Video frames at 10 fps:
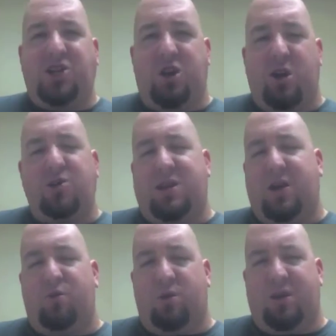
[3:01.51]
sure here's
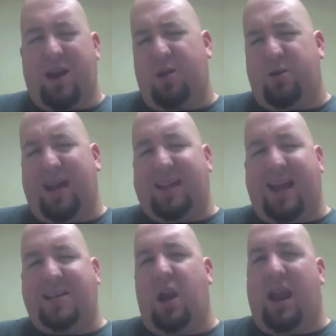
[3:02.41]
another another thing that
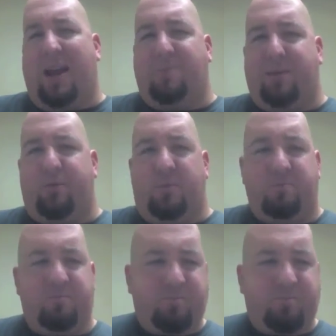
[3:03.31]
I tell a lot of people.